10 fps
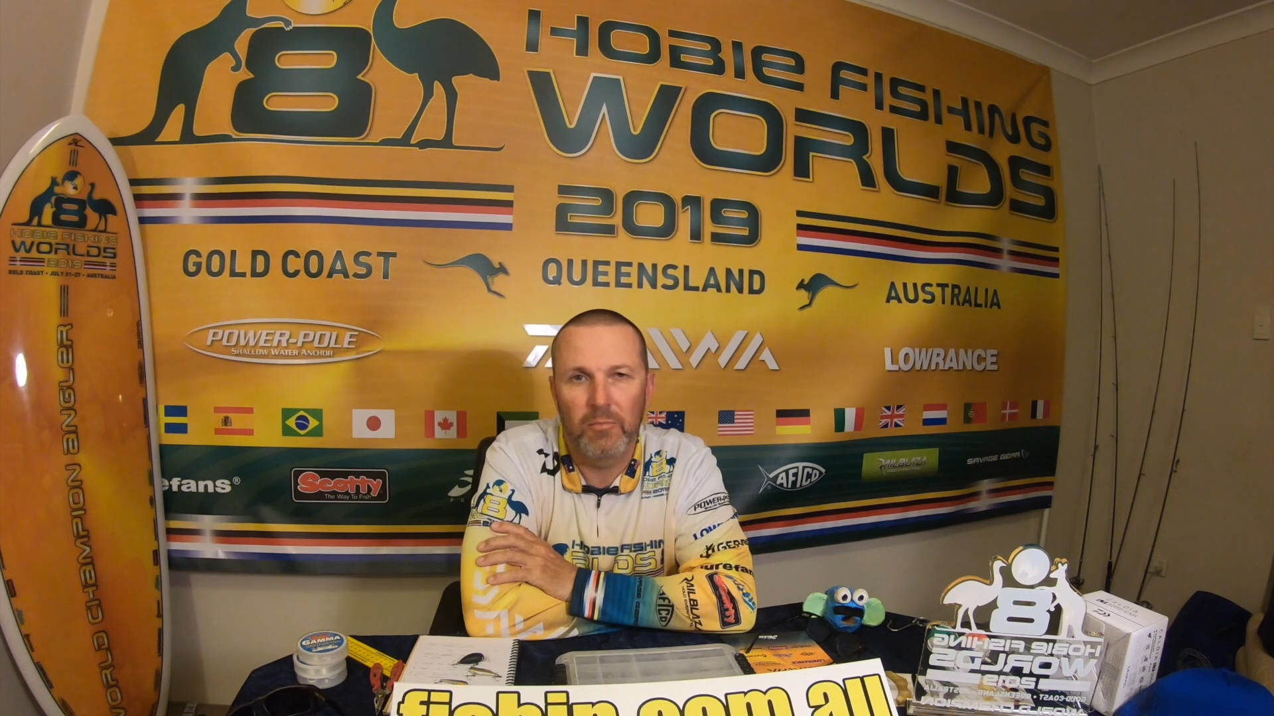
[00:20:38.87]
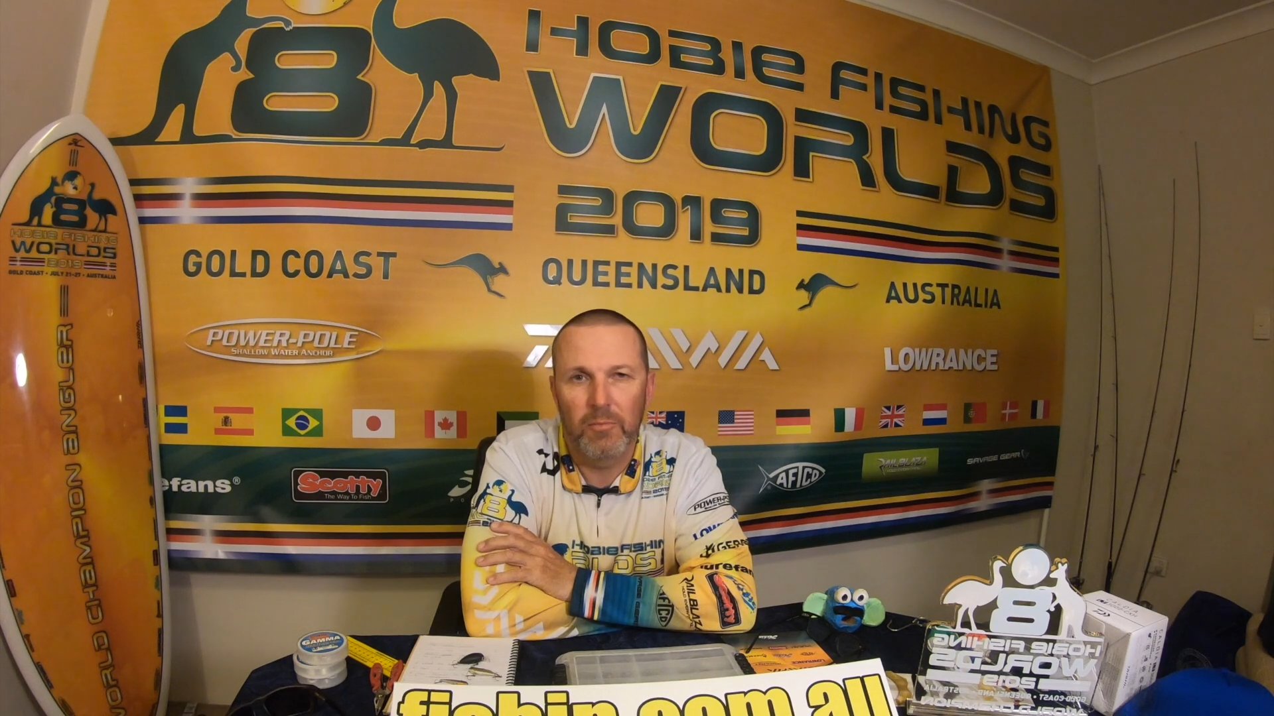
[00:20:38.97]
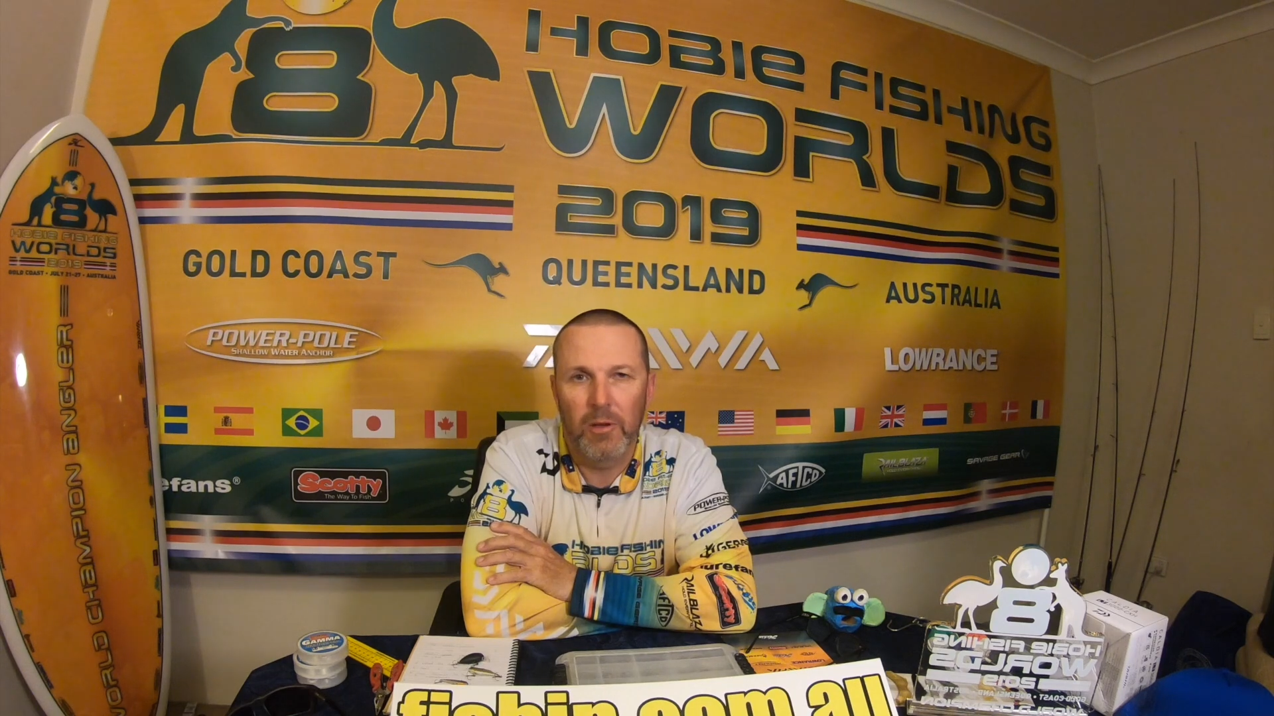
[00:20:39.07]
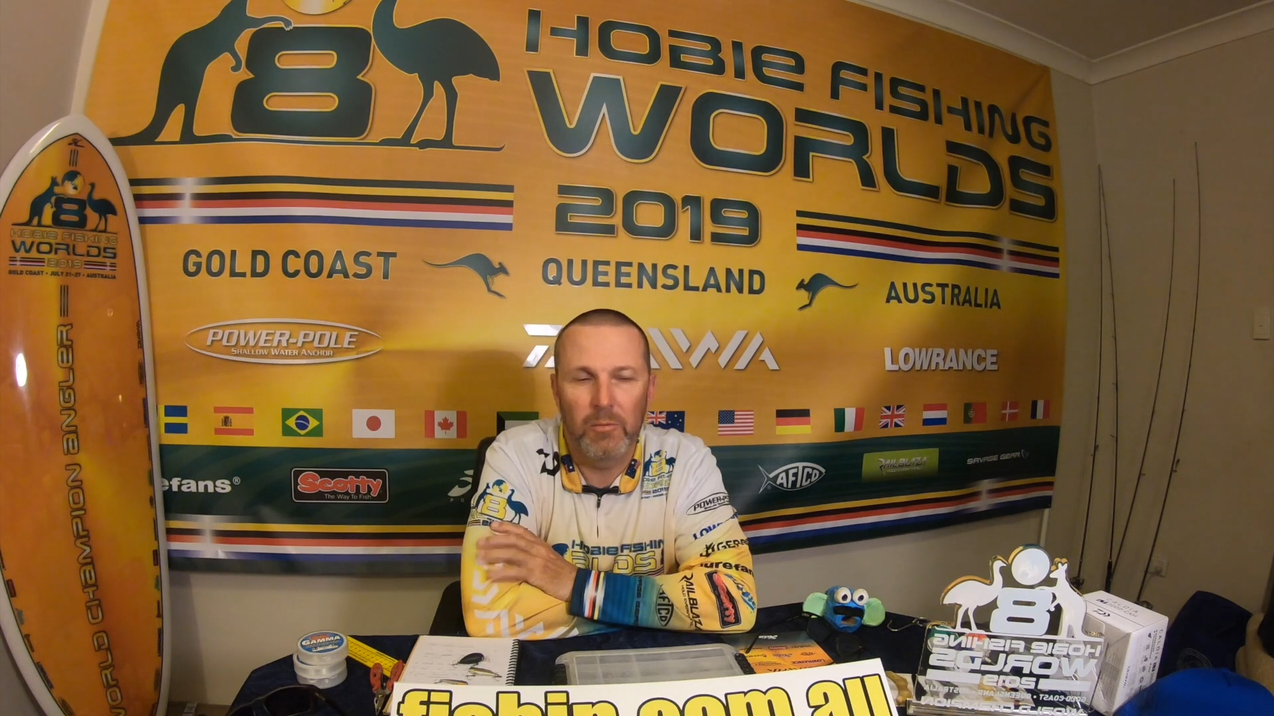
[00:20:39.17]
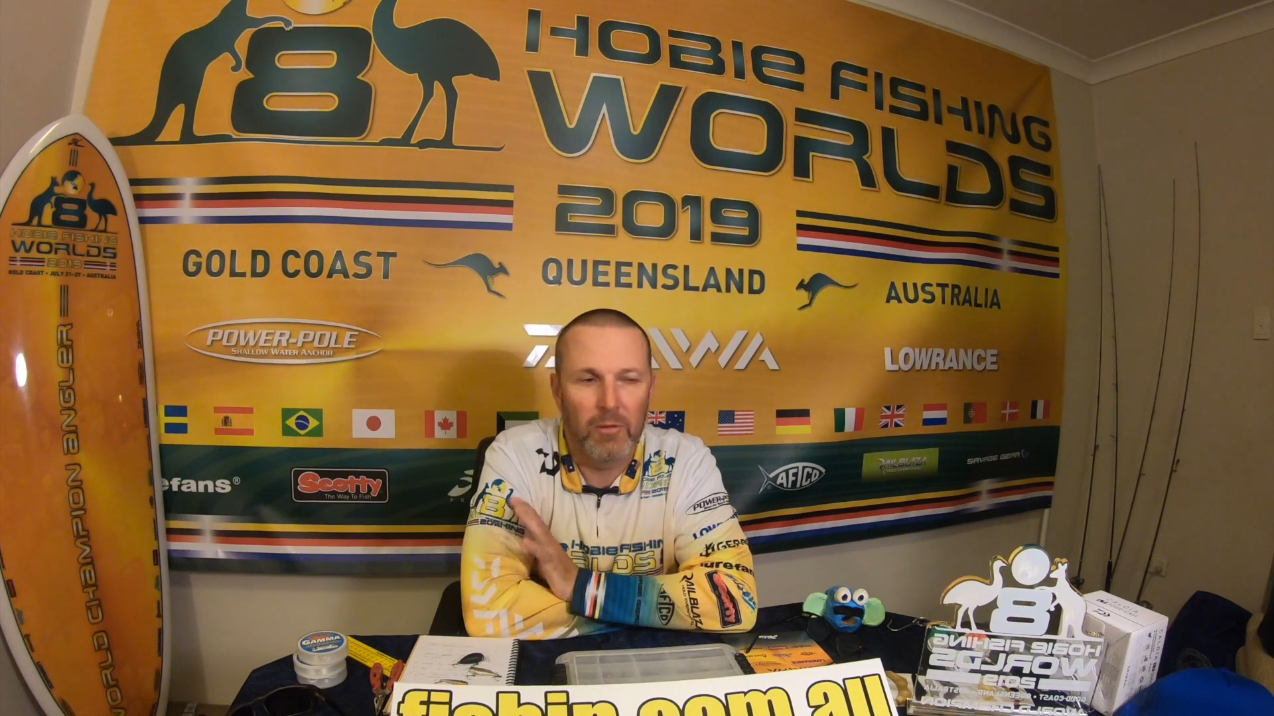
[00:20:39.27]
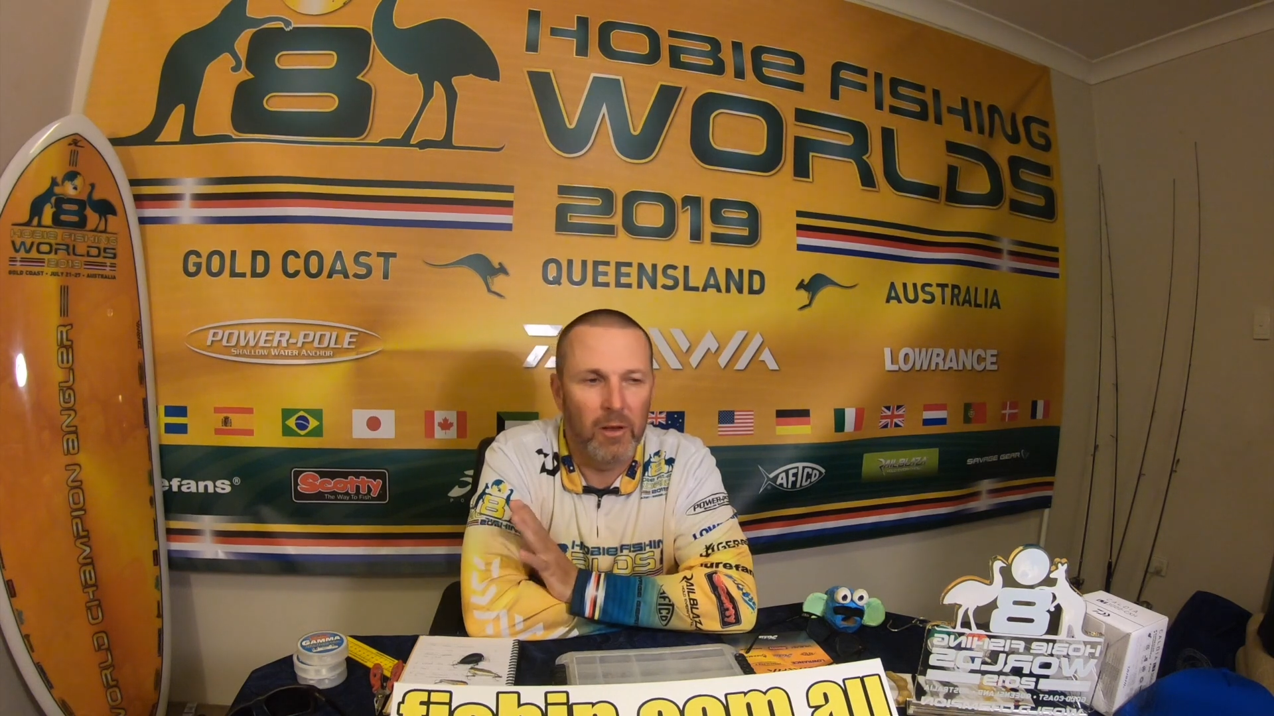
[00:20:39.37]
people.